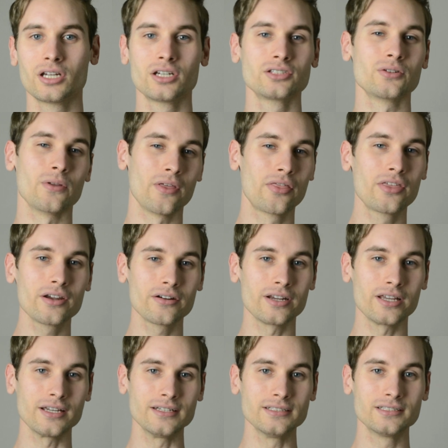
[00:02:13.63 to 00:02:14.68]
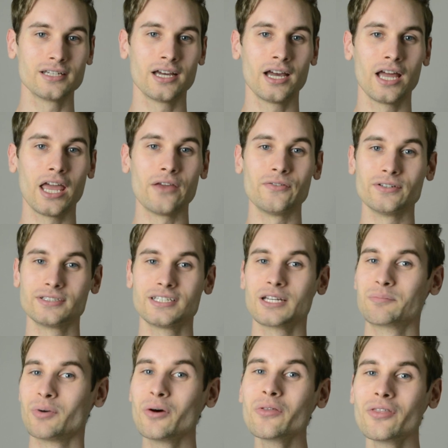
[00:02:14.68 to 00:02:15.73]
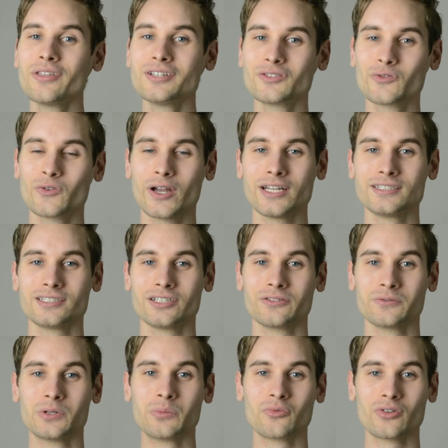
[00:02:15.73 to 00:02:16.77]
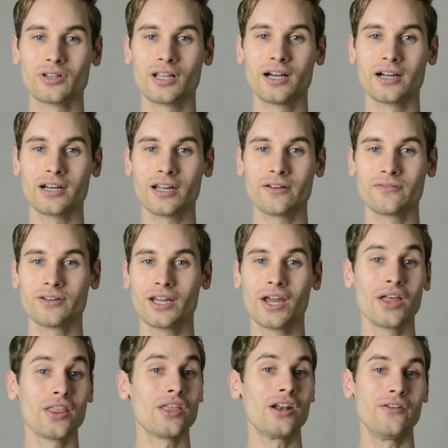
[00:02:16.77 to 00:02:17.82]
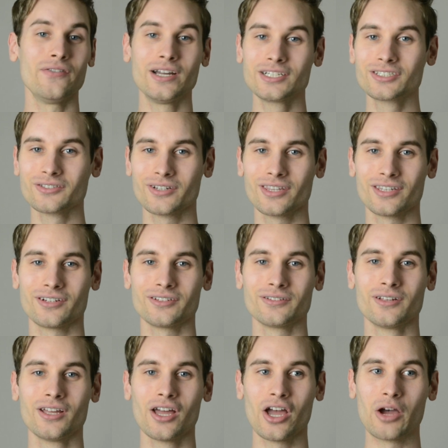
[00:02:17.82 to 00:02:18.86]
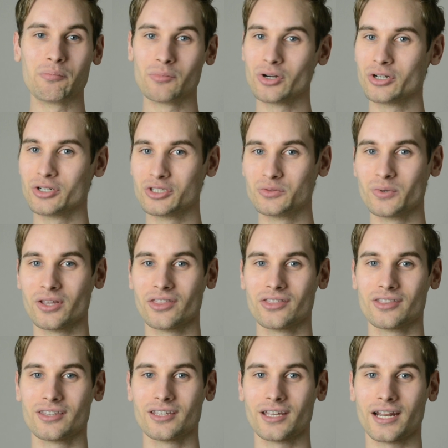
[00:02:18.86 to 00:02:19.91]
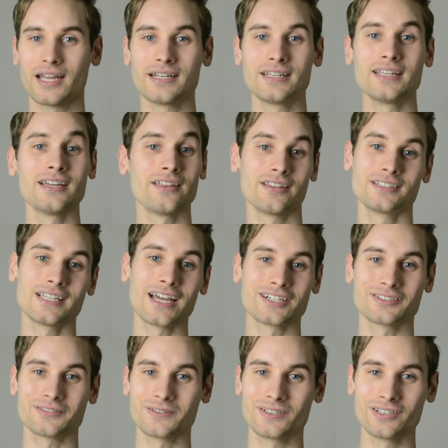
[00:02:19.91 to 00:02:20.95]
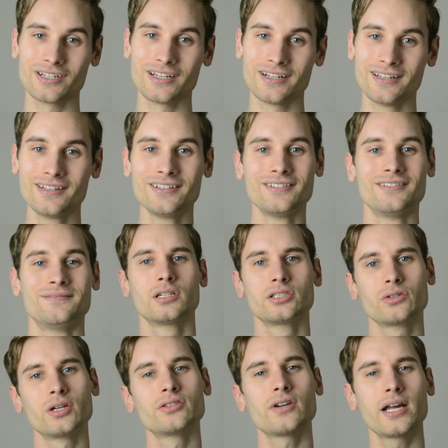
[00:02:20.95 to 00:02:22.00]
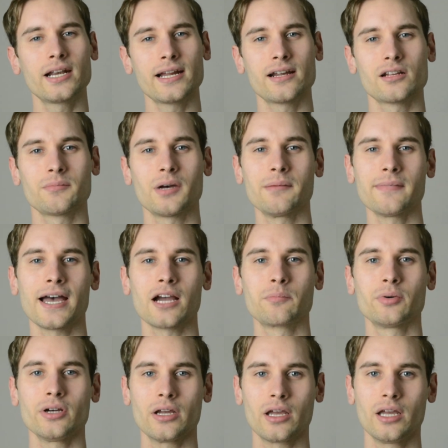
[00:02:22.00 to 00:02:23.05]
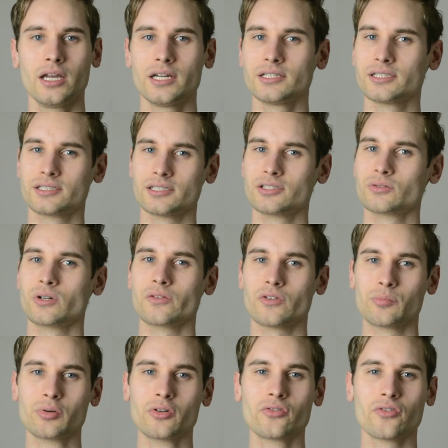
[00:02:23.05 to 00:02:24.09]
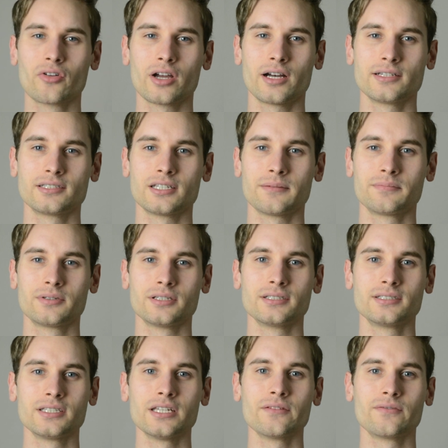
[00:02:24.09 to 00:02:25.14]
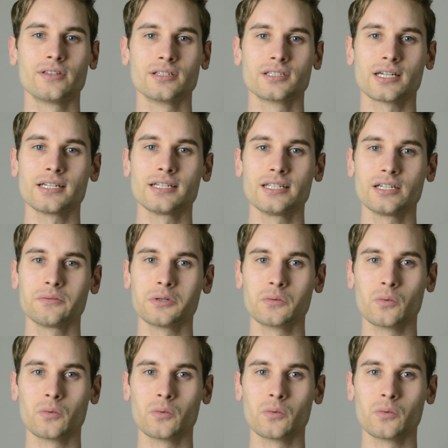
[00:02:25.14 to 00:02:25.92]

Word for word: So the theory is, if you stick both of these friends in a room for long enough, that eventually they'll emerge with an idea that's actually good. So I tried it out on my MacBook, just as sort of a proof of concept to see if this idea would